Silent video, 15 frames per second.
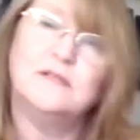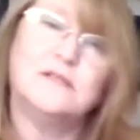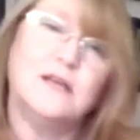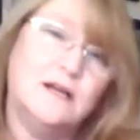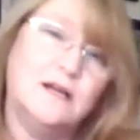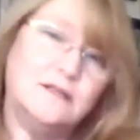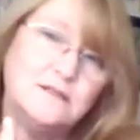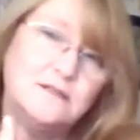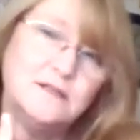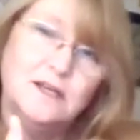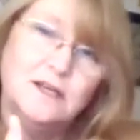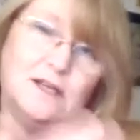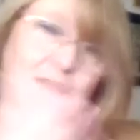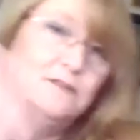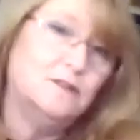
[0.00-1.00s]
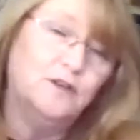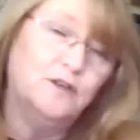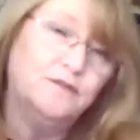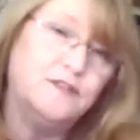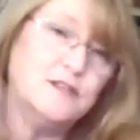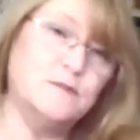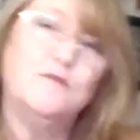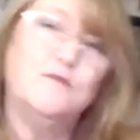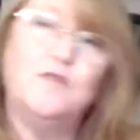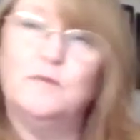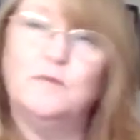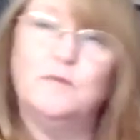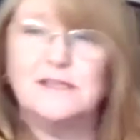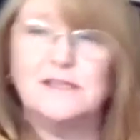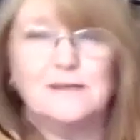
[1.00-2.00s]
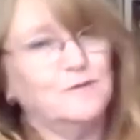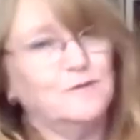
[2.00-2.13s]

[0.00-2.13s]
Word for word: and loved this performance. It was